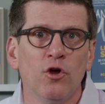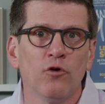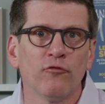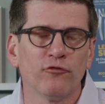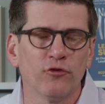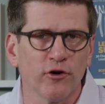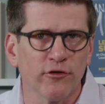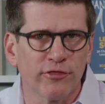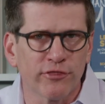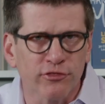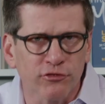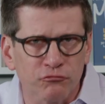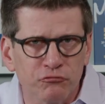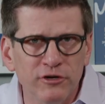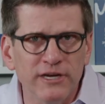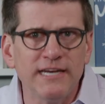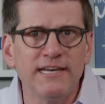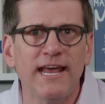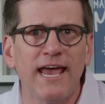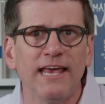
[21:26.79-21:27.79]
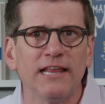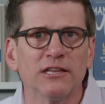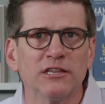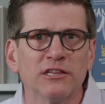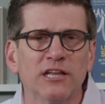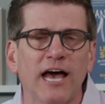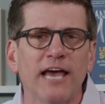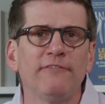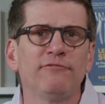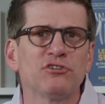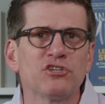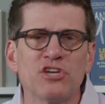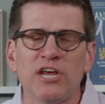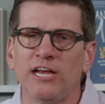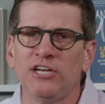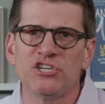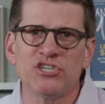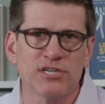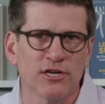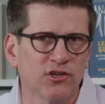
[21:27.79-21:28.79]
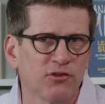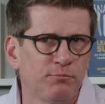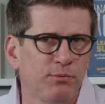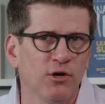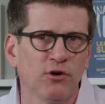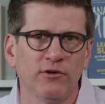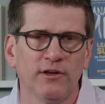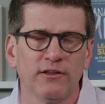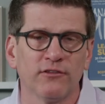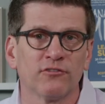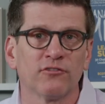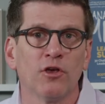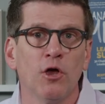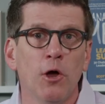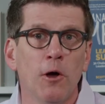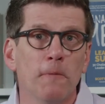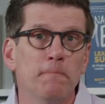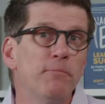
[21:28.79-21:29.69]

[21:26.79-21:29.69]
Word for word: for a three day life changing experience.